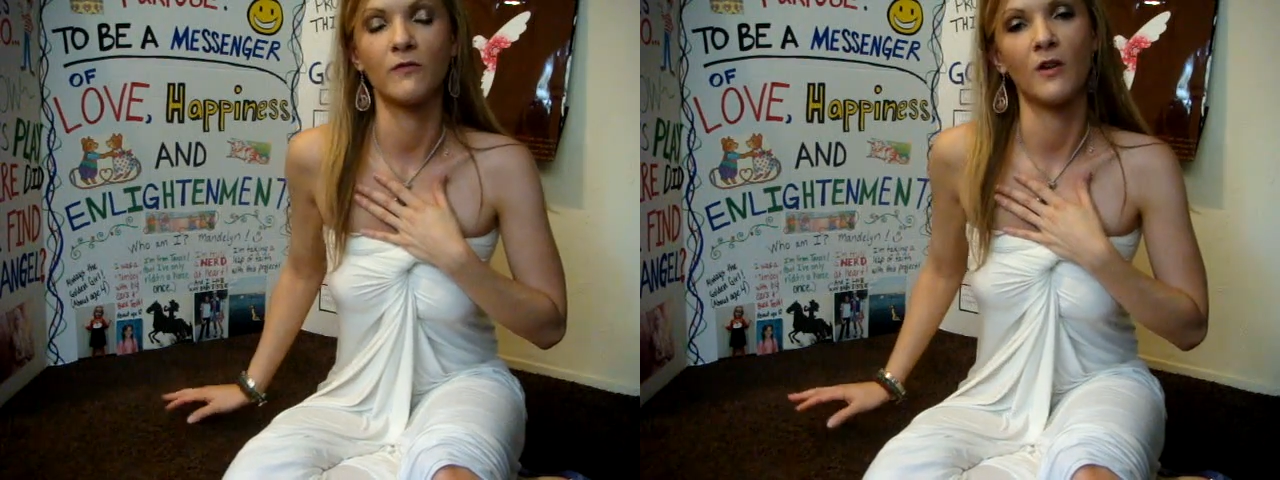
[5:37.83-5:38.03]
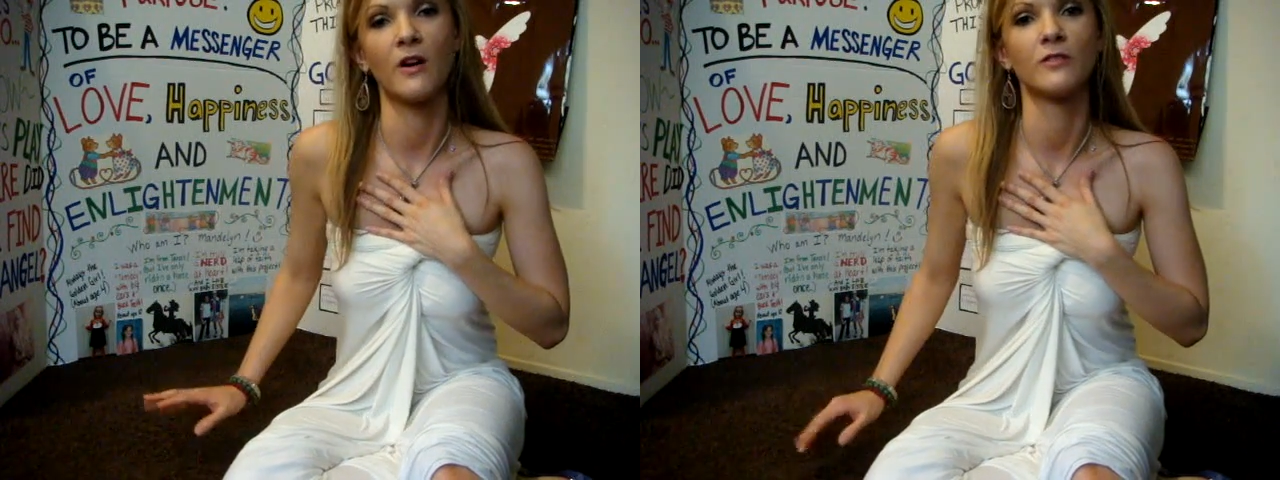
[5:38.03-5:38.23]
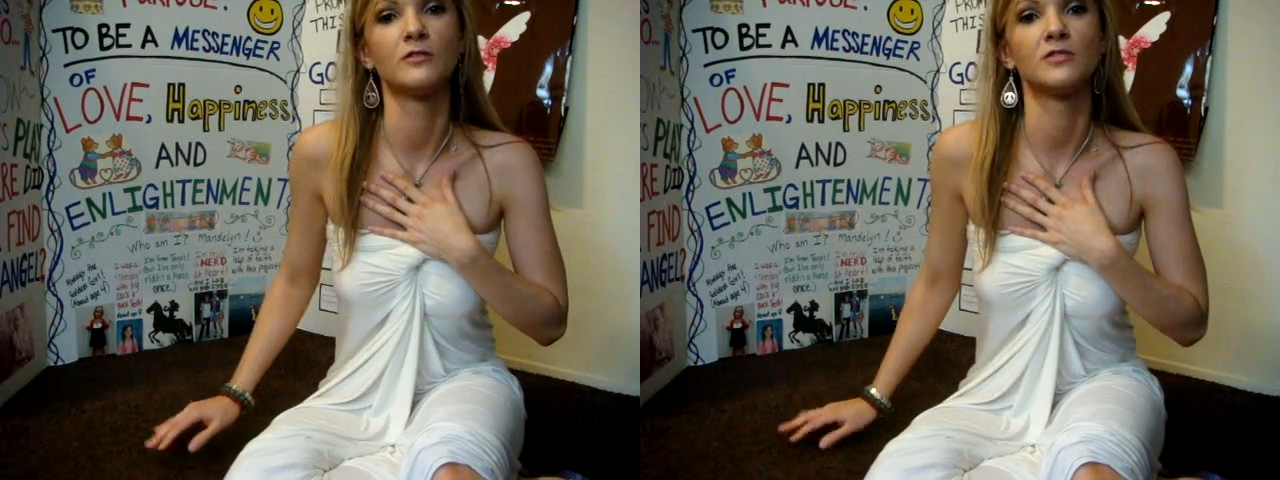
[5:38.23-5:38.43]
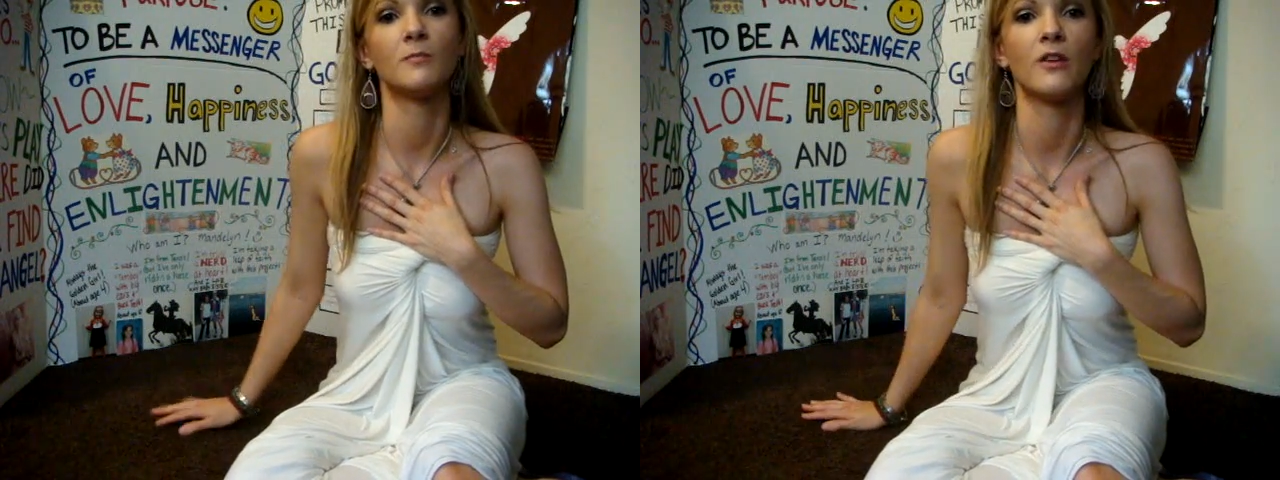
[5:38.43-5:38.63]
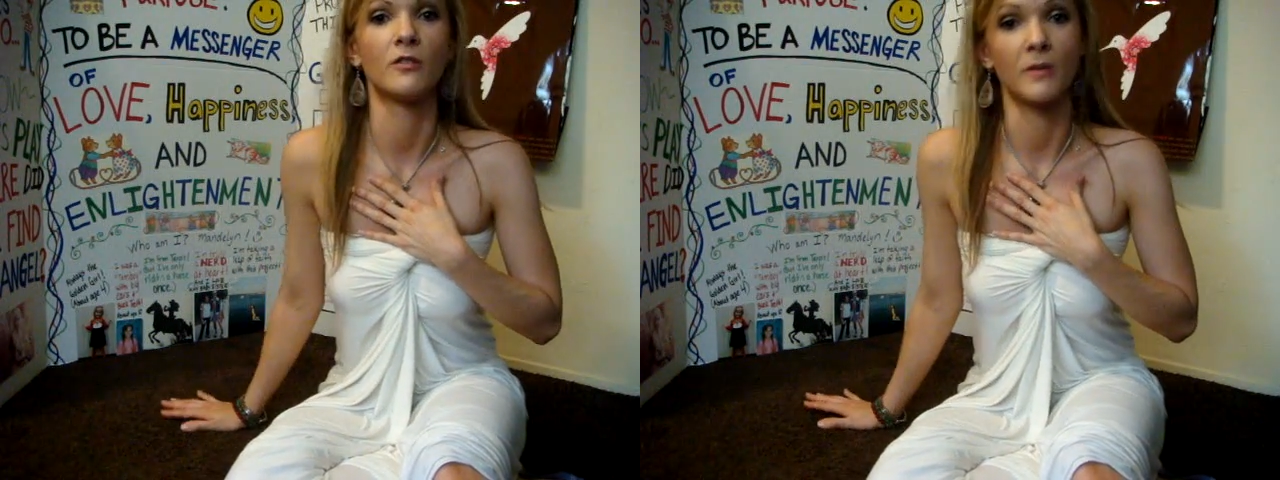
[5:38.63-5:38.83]
father's
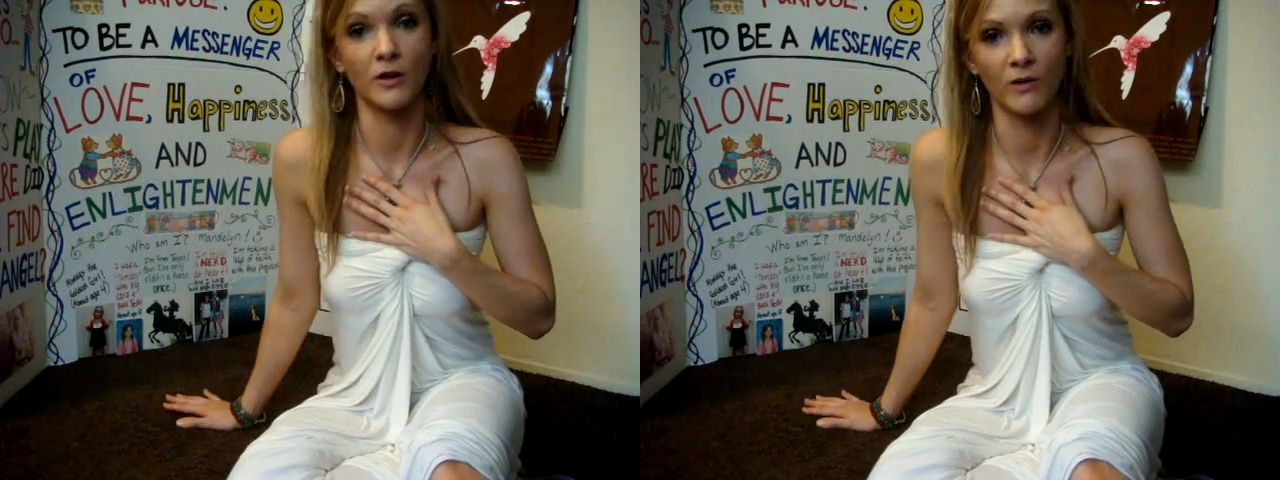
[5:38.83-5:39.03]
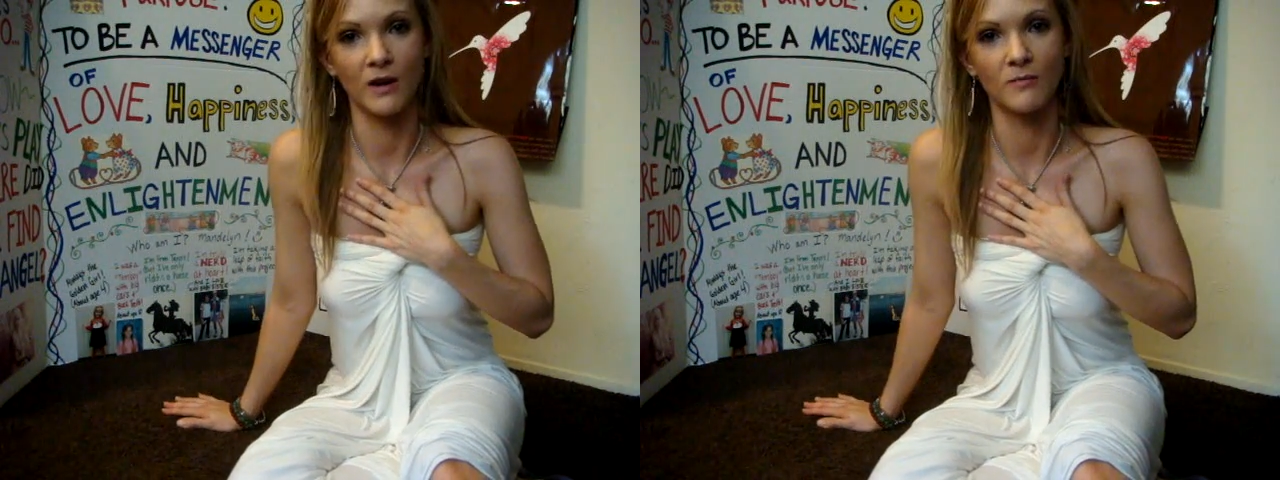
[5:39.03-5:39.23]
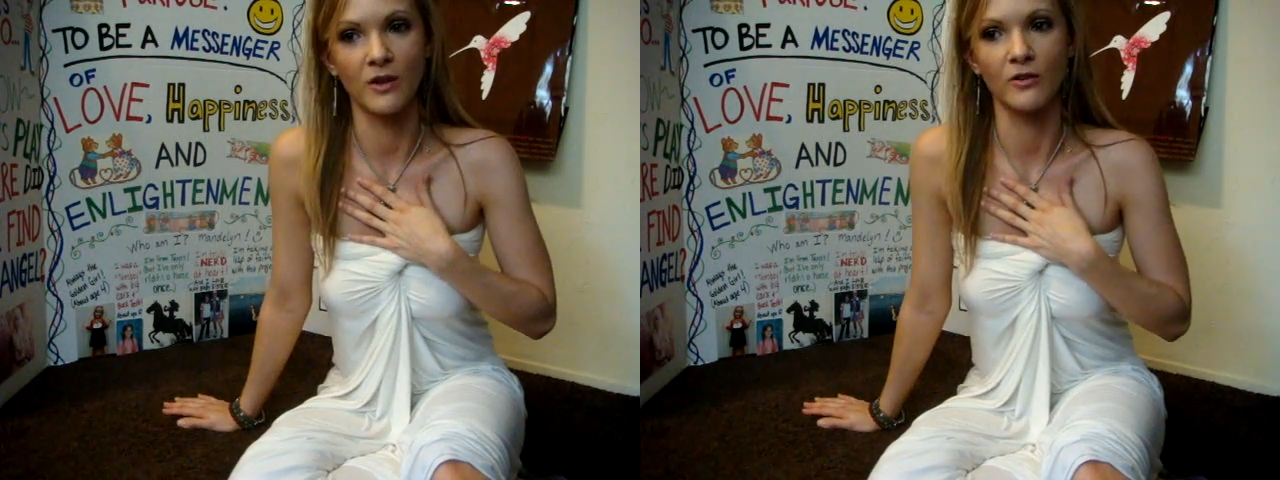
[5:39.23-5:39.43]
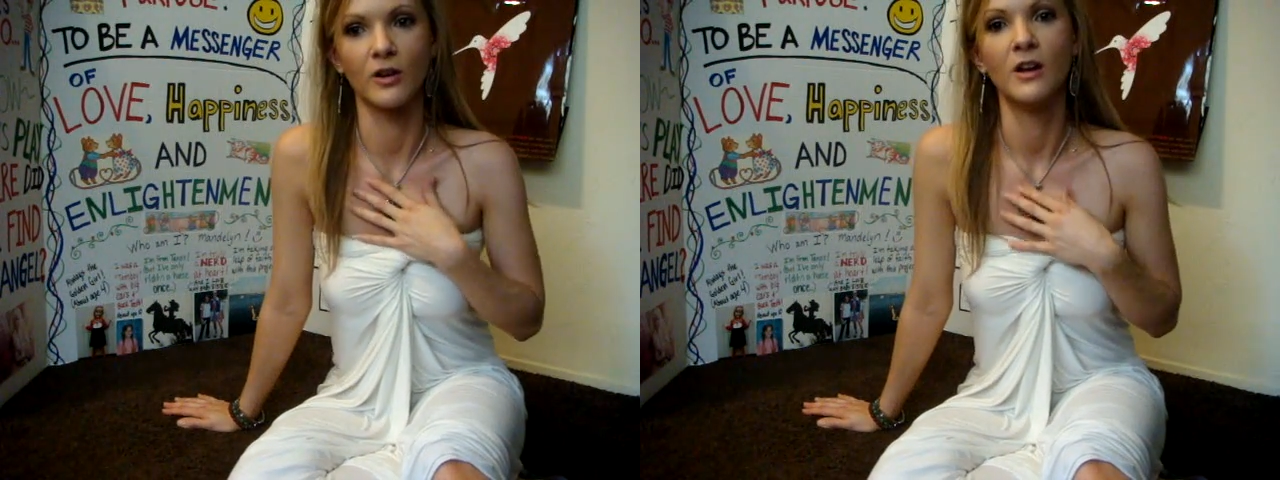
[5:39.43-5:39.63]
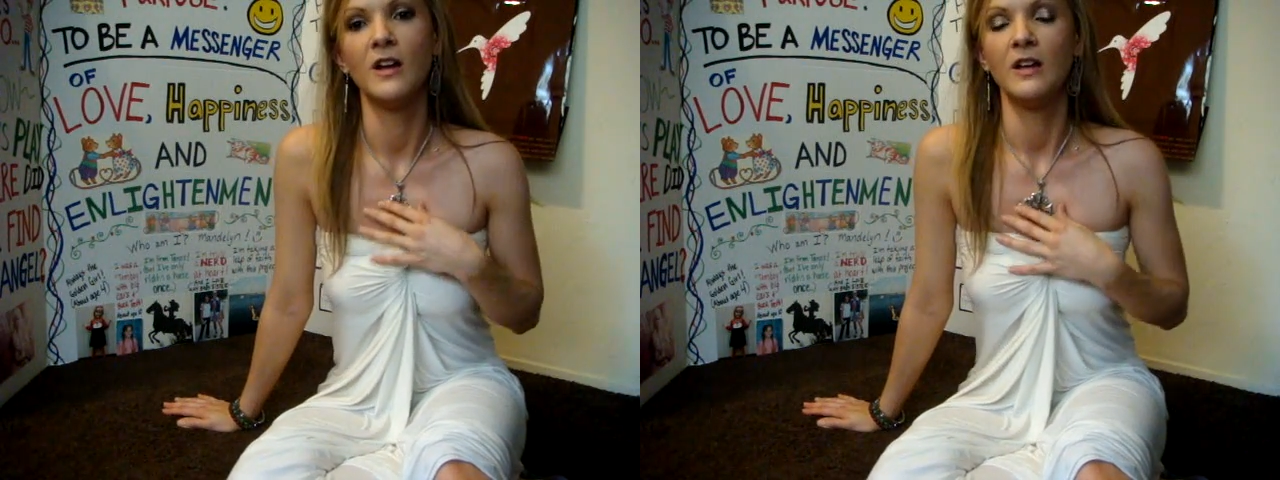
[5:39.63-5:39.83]
mother, my grandmother.